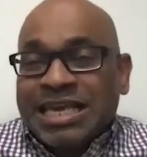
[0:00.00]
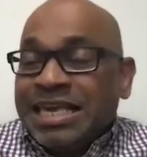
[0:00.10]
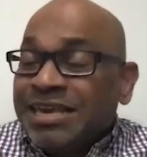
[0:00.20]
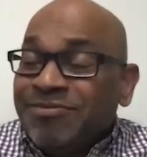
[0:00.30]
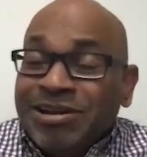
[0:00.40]

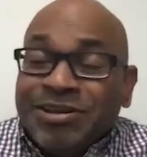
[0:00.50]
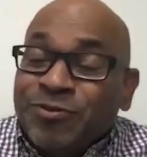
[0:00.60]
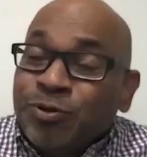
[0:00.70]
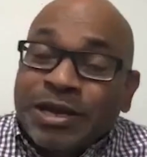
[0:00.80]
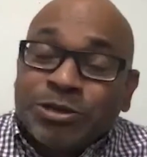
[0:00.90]
Even if
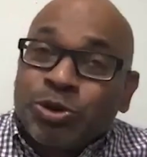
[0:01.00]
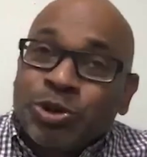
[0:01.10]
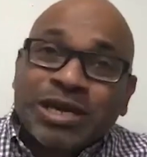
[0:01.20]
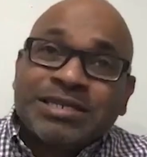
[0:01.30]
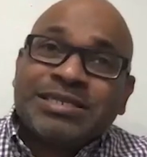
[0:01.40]
you were to
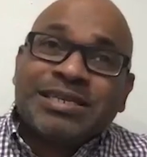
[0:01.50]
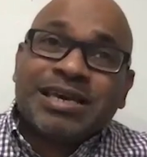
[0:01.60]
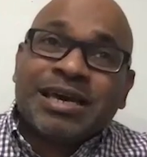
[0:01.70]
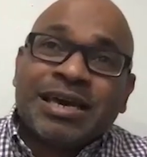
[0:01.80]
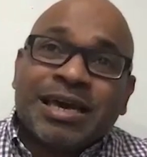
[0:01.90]
look at
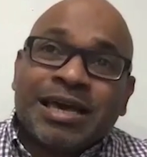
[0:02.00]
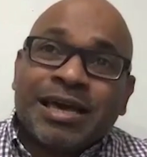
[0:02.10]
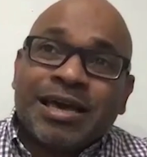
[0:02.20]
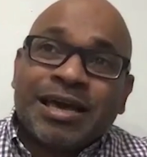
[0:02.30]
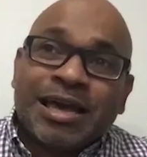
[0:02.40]

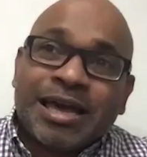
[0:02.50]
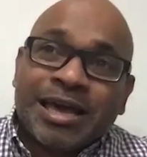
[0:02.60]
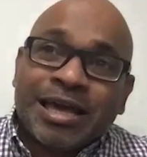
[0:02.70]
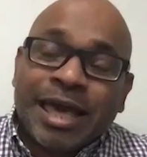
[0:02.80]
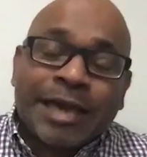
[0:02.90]

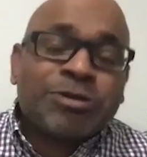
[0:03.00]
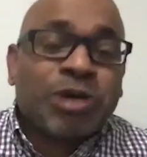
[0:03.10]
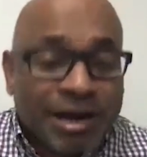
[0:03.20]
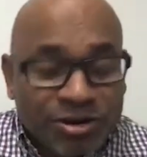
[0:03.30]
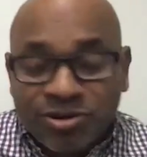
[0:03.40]

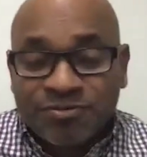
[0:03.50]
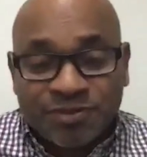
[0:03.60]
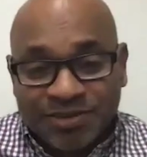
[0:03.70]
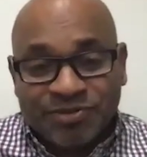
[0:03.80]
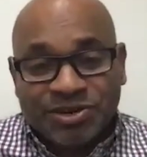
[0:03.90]
echocardiography
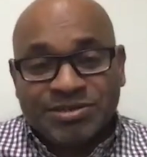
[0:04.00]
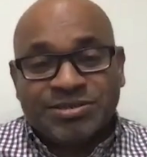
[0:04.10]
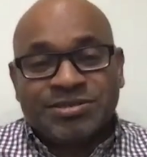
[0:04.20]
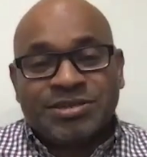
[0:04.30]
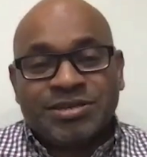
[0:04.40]

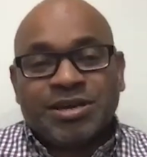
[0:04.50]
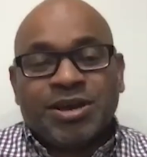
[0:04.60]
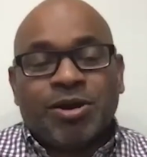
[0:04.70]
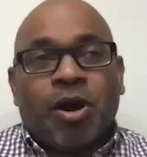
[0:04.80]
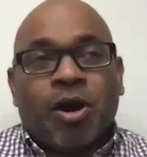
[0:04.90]
evidence,
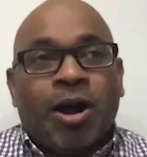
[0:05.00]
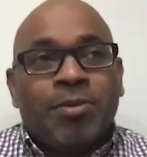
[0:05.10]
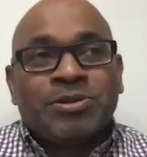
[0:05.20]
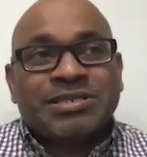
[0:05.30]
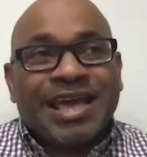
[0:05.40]

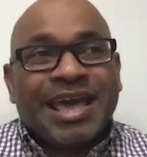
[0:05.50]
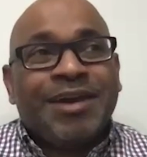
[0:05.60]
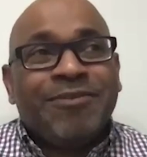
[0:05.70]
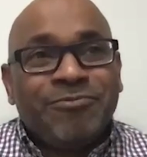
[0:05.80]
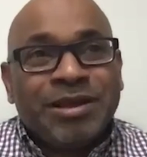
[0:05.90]
almost
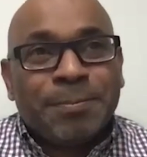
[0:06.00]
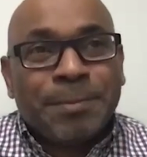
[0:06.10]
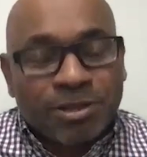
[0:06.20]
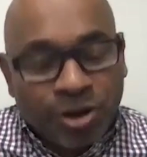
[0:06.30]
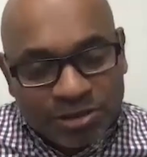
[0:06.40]
every
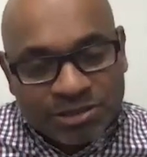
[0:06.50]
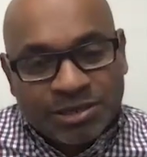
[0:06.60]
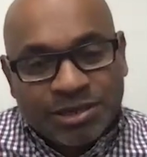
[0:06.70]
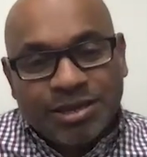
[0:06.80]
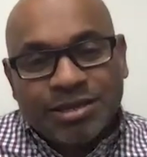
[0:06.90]

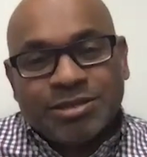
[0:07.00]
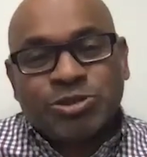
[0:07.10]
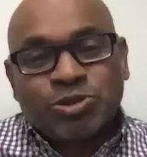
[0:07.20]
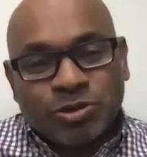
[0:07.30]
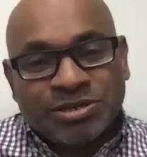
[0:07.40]
pathology
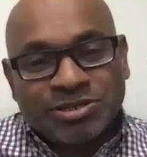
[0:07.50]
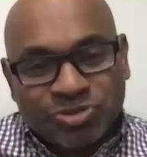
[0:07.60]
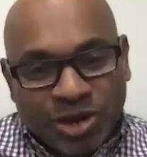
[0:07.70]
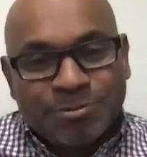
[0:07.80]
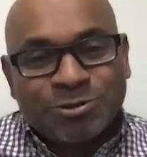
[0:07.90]

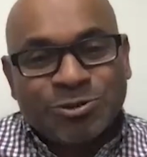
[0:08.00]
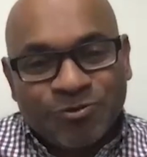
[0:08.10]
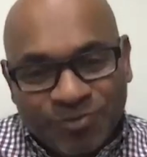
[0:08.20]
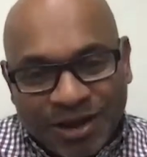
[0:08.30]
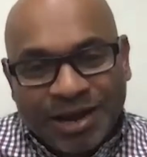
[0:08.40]
described so
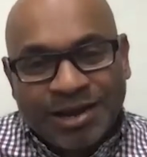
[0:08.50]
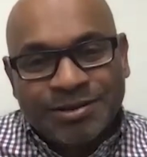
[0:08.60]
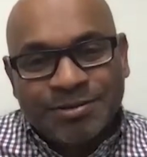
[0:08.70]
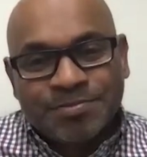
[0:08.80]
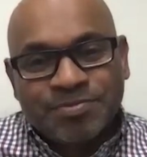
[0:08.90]
far
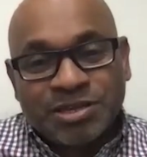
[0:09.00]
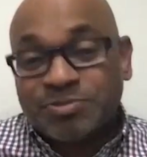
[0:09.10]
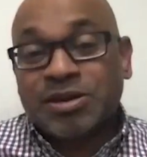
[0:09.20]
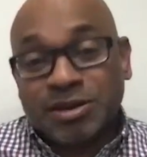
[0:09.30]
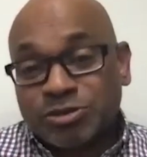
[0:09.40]
has
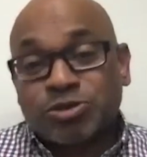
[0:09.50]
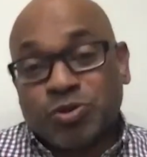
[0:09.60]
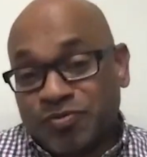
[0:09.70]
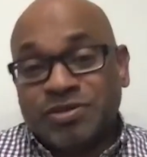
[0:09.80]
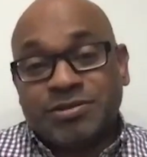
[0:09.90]
been linked to
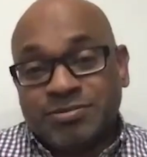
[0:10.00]
COVID